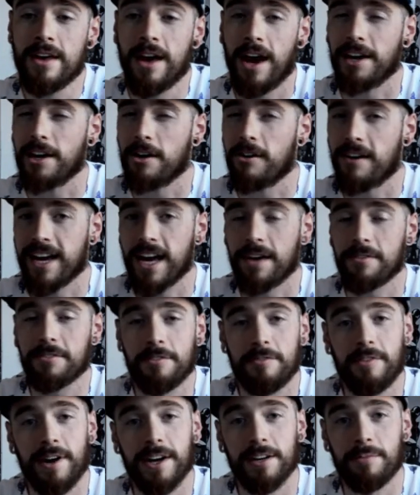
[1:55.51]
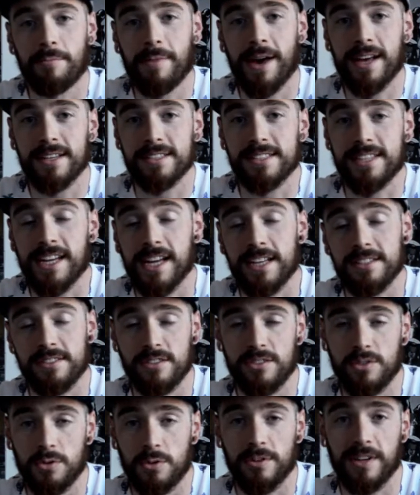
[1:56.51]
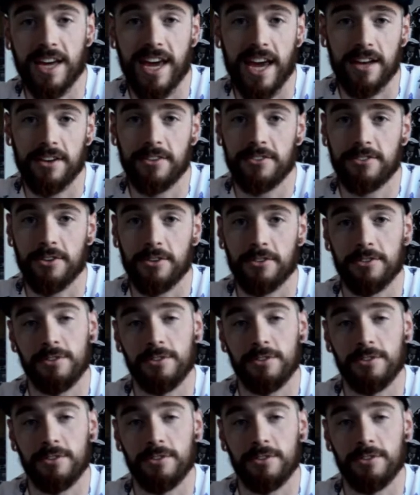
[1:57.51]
I know I have to find a mask that has a dual canister